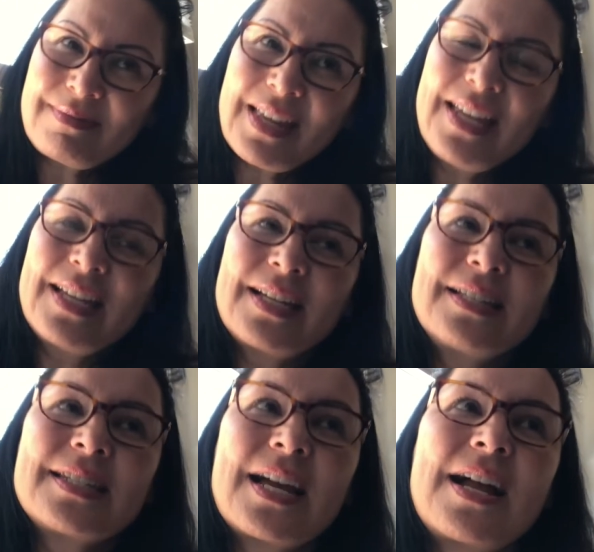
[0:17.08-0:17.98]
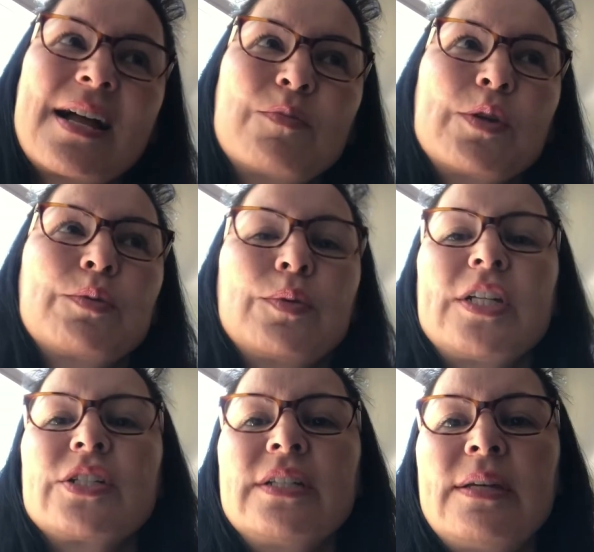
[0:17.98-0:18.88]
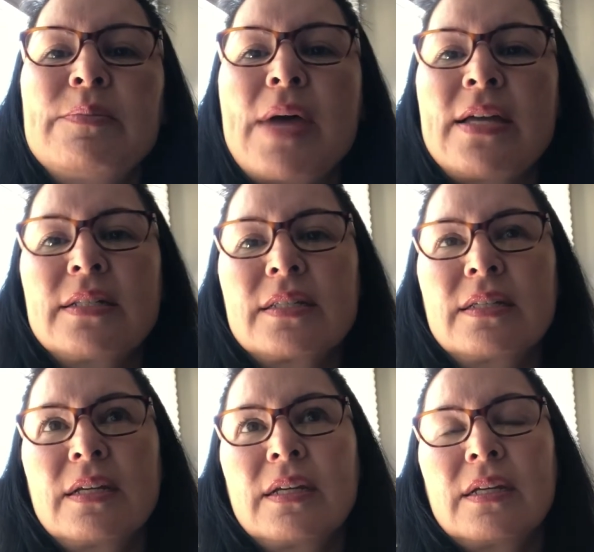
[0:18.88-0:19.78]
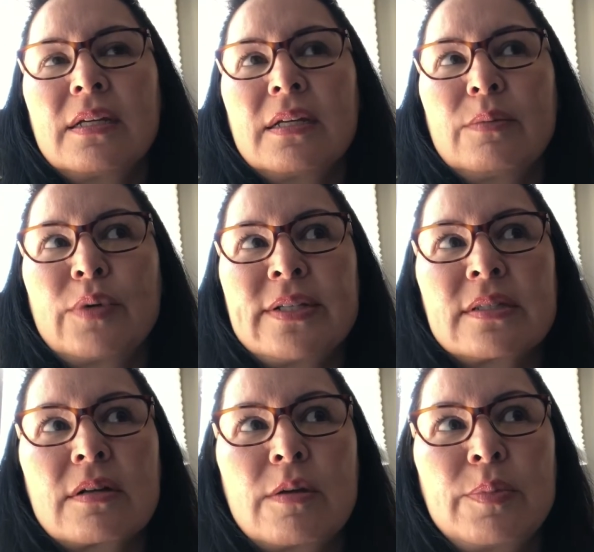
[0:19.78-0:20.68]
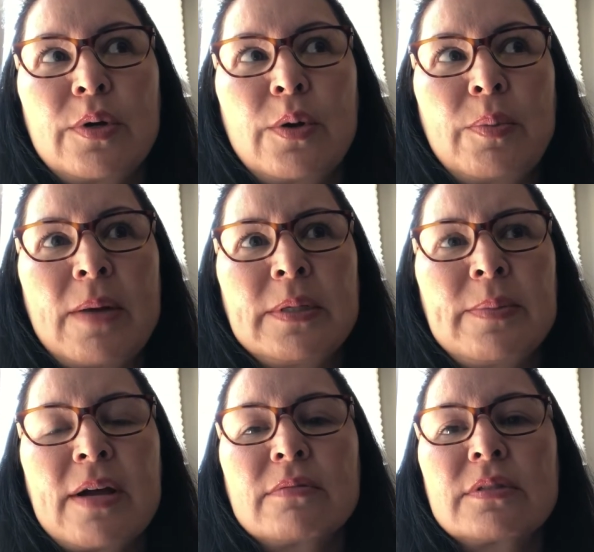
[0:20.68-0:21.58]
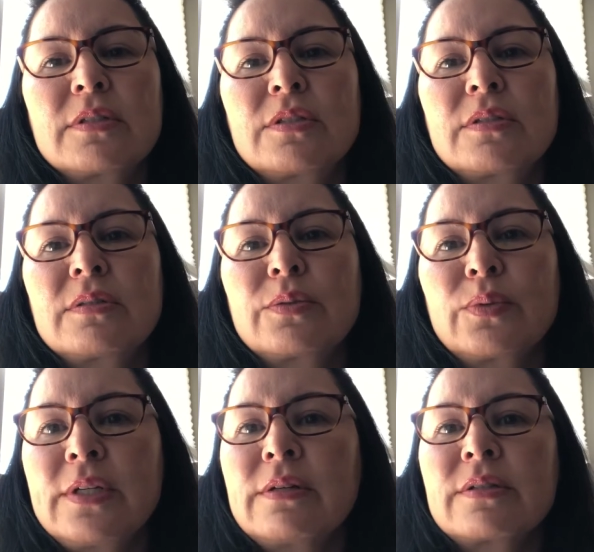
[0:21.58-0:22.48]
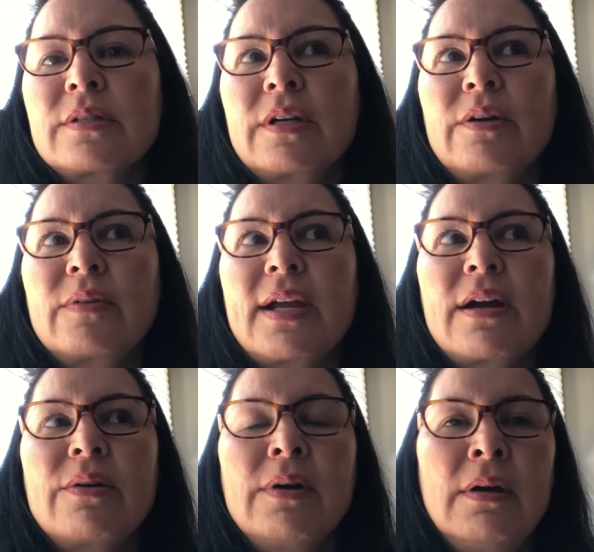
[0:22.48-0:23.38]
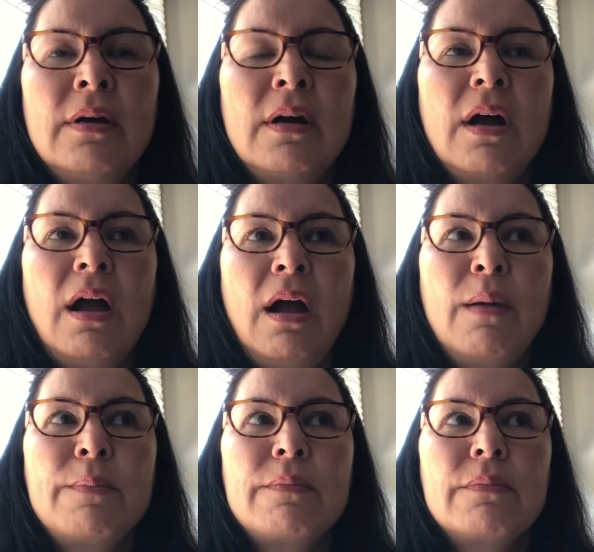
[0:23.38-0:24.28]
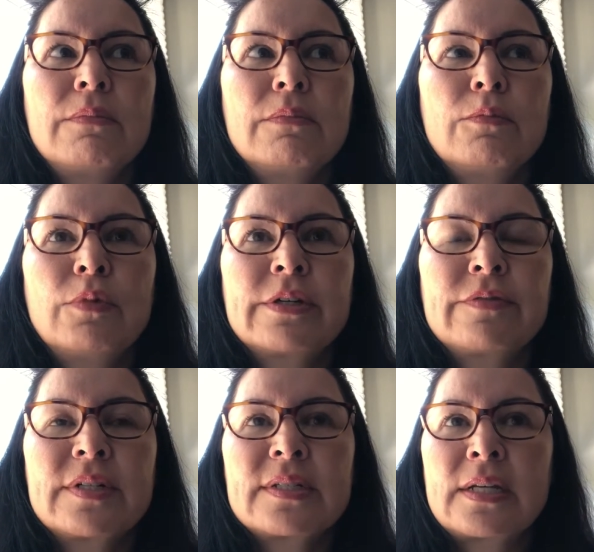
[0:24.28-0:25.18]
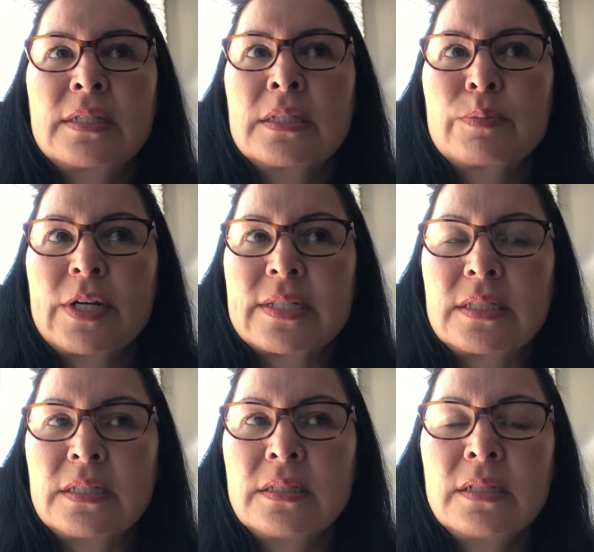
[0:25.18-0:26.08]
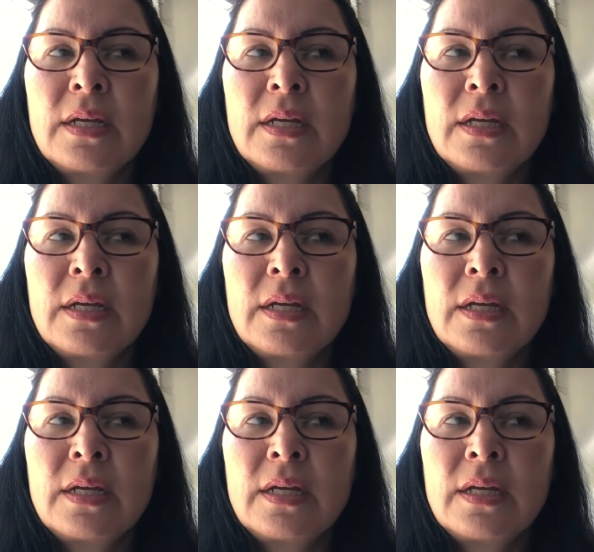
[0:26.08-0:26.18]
And we've originally met Brent Scarpo probably about 3 years ago now. One of our sons, Preston,